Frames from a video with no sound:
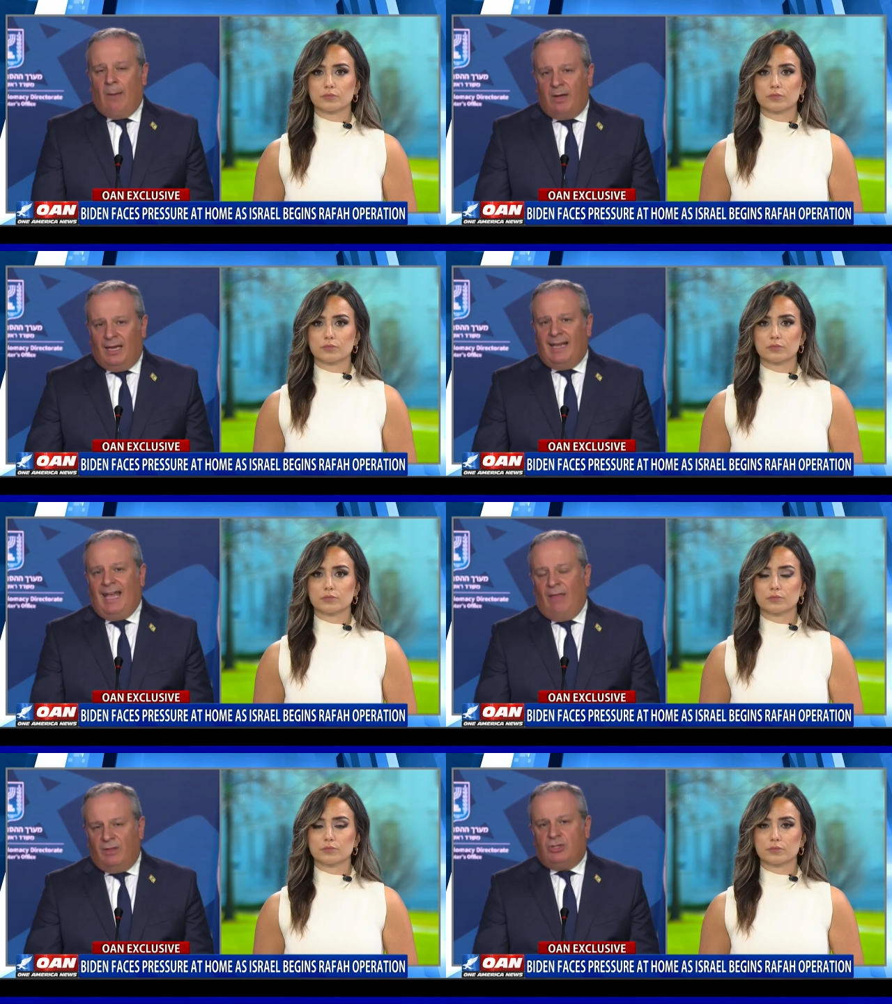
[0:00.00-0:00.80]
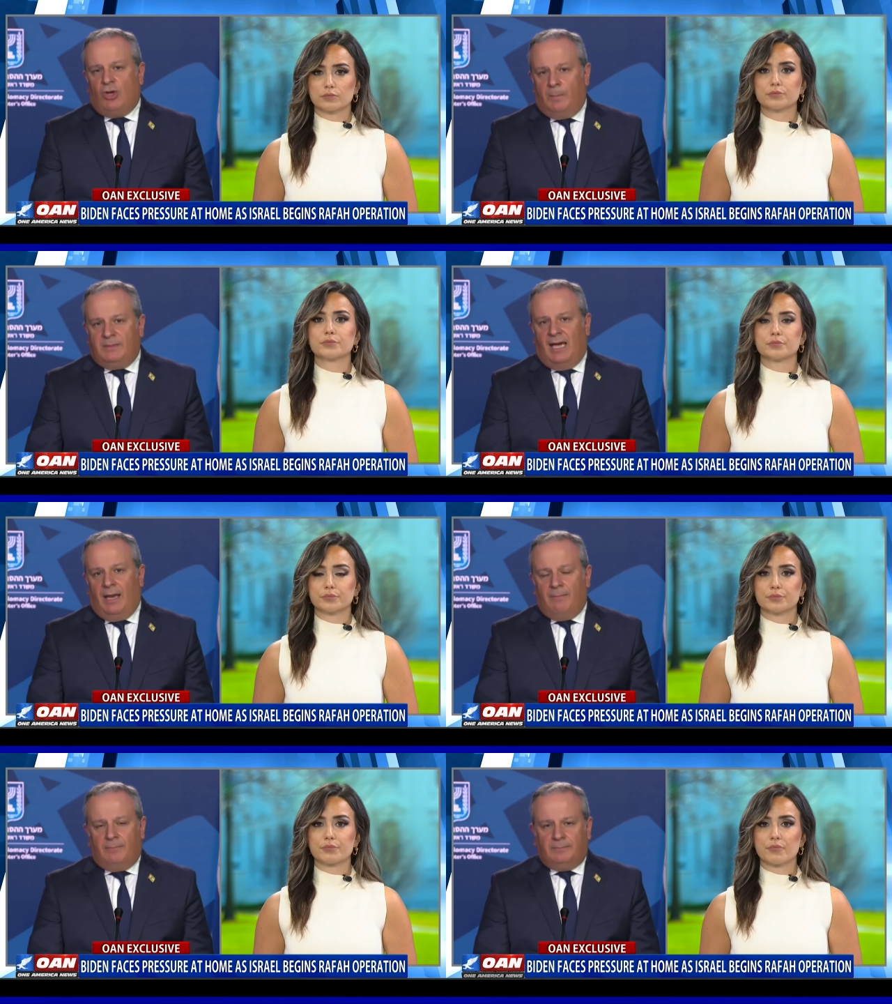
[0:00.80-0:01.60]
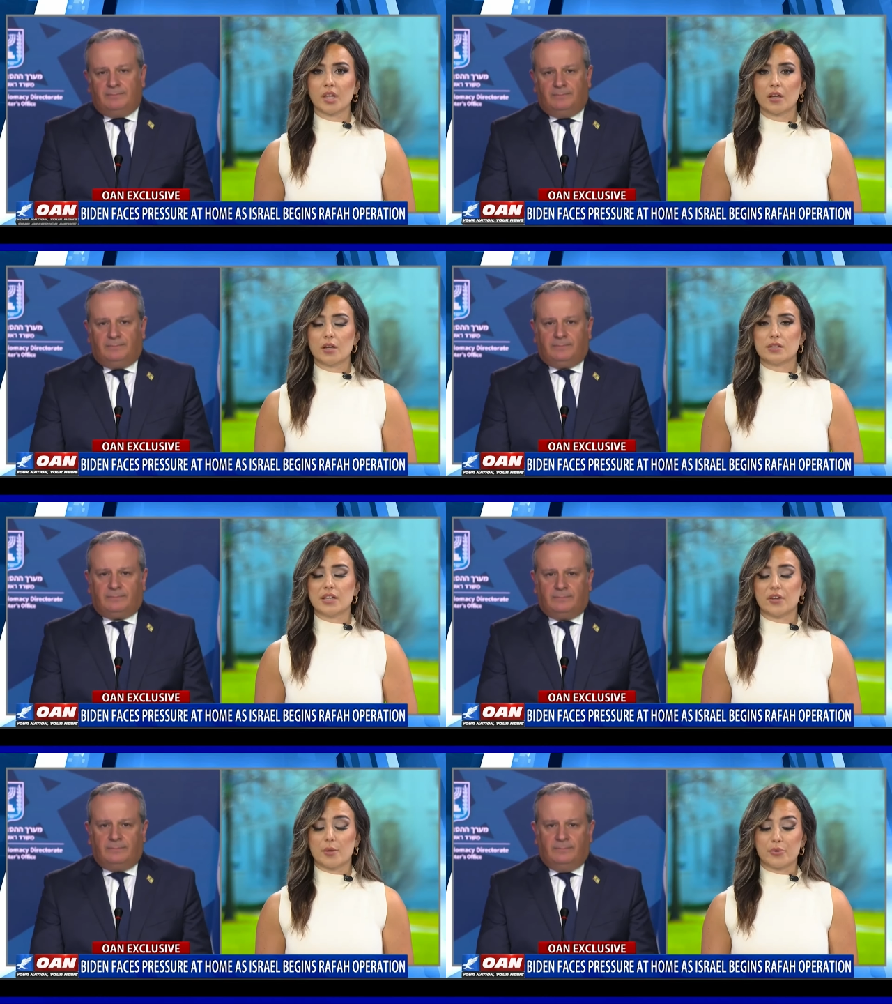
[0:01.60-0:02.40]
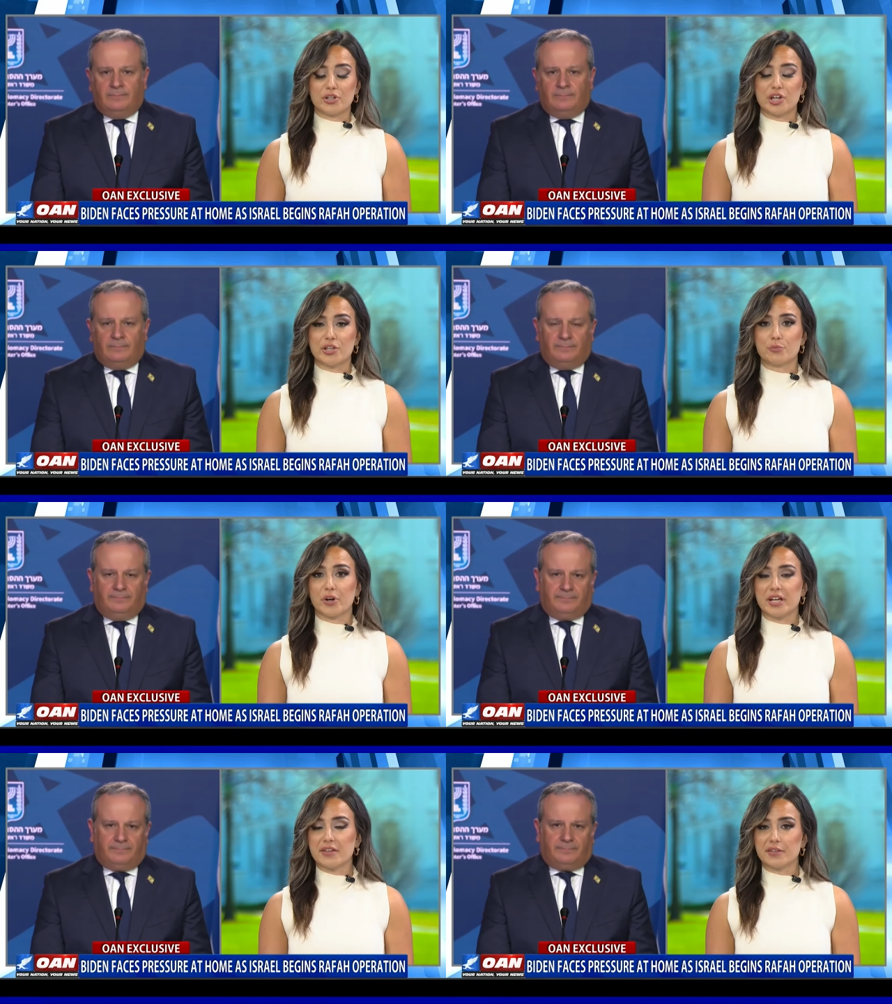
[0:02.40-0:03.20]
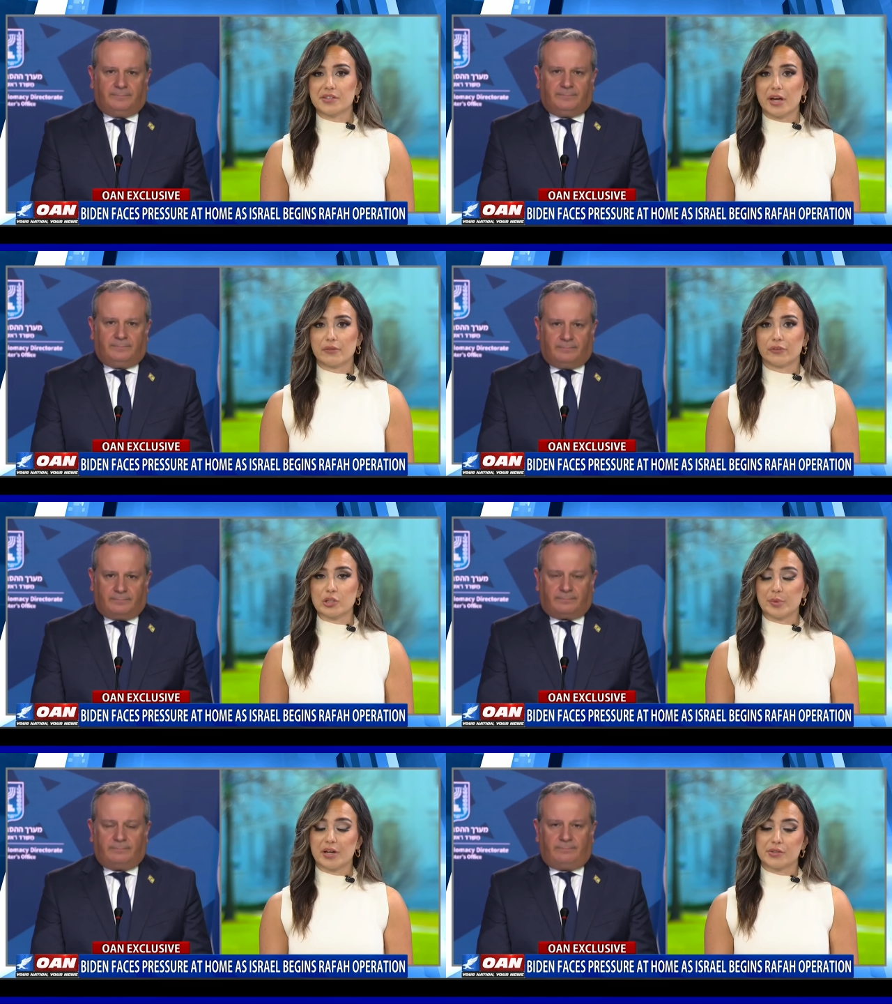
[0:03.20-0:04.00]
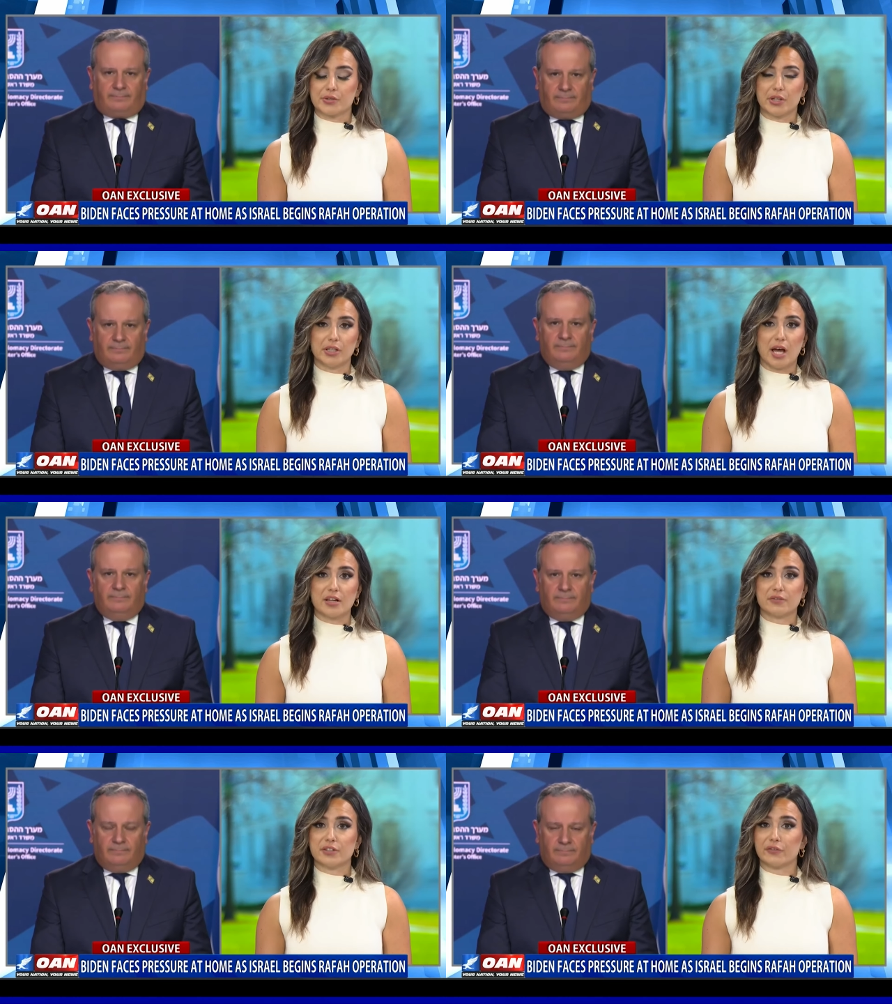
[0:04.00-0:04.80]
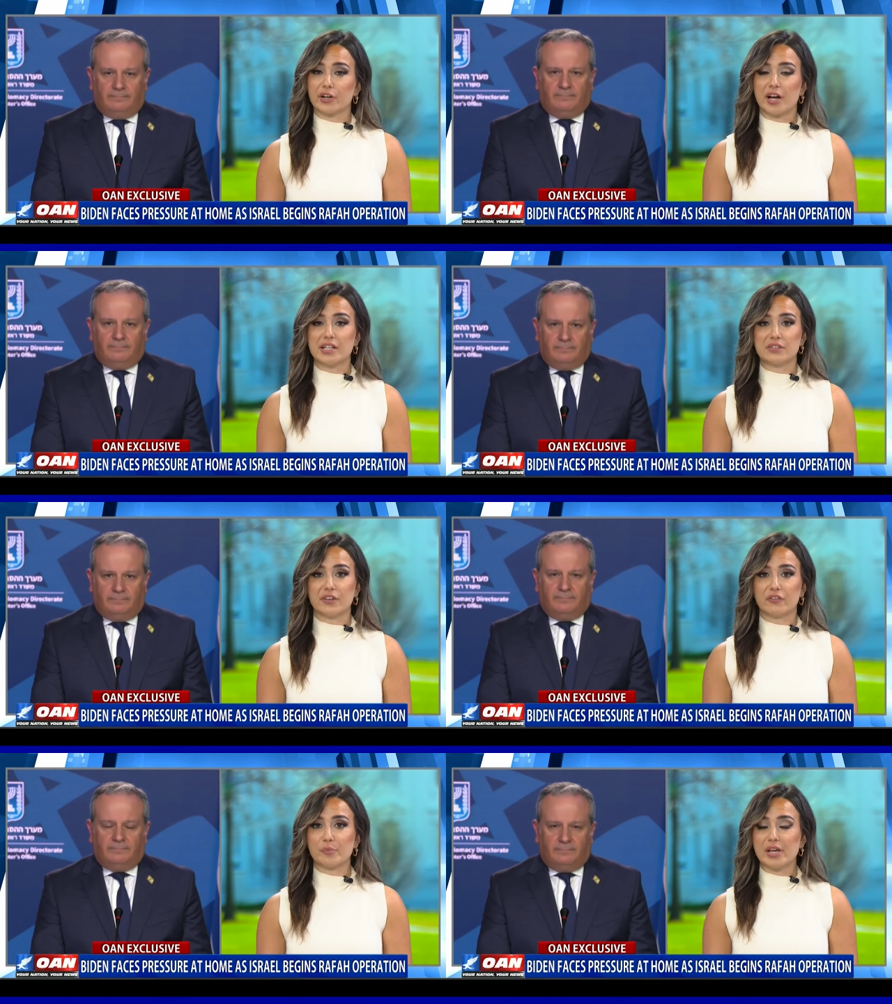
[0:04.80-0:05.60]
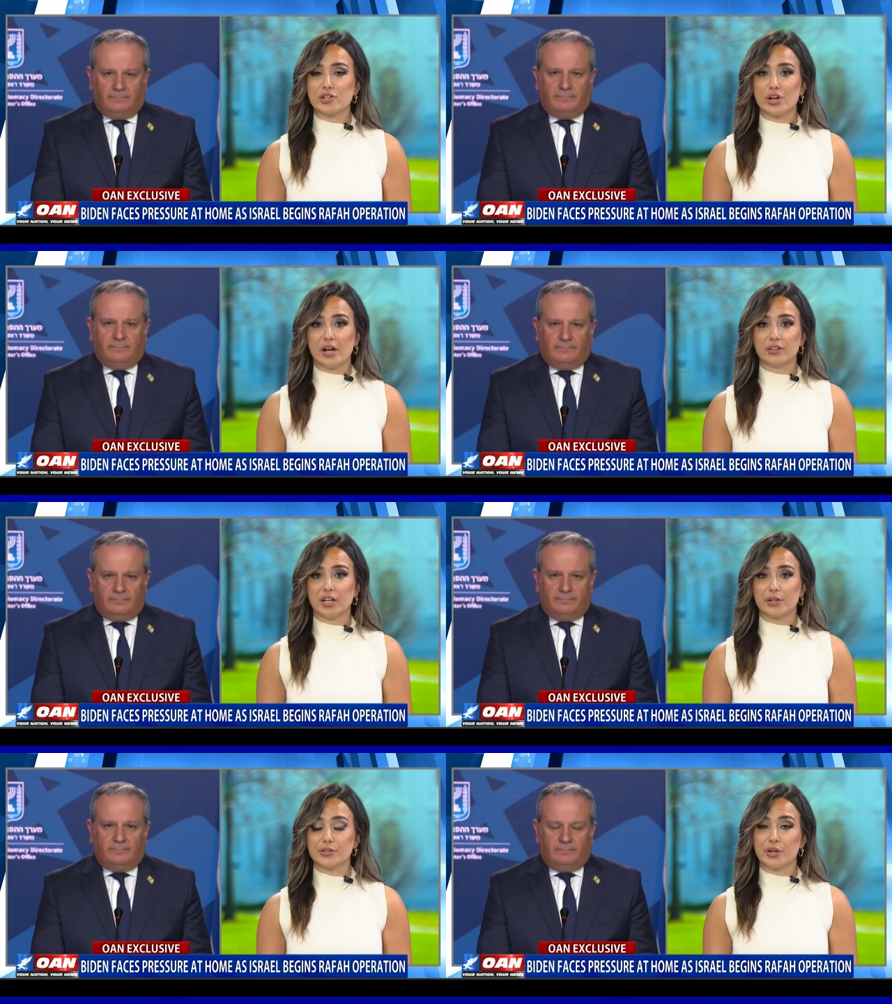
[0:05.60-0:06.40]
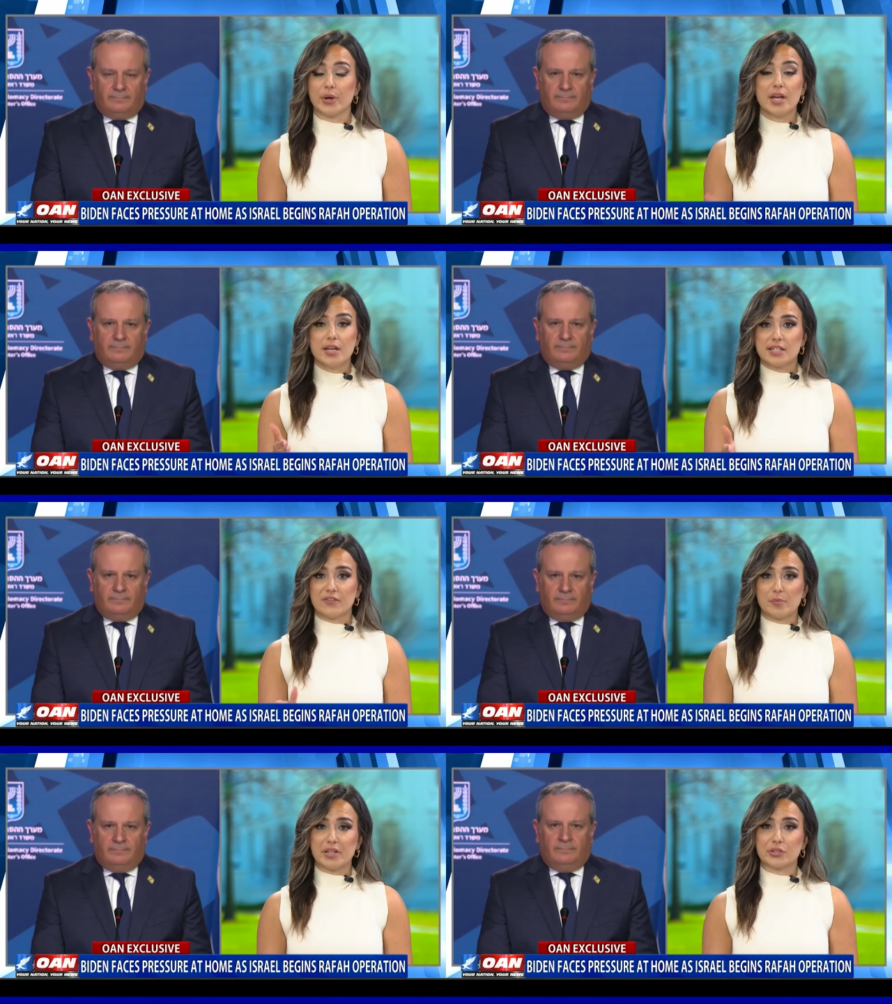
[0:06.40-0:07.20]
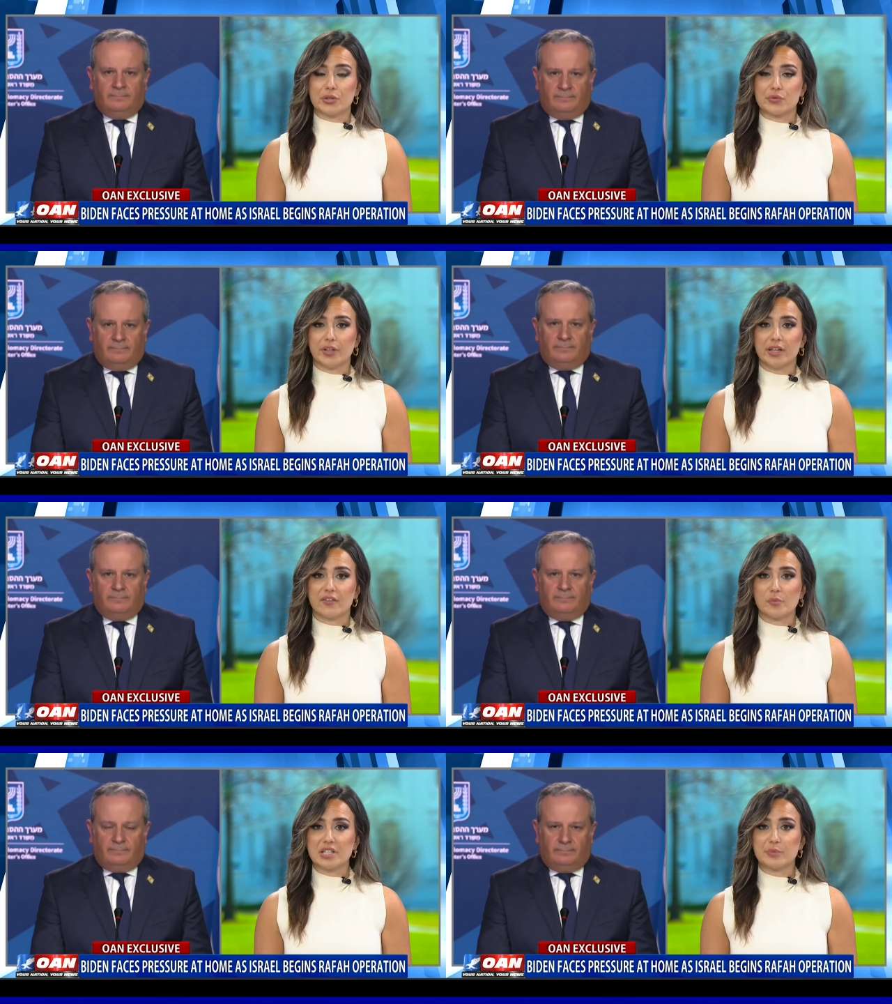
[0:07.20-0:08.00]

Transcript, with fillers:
Speaker 1: and we're going to get the job done.
Speaker 2: David, I appreciate you breaking this down for us because there's a lot of different kinds of information out there. So, David Mencer, Israeli government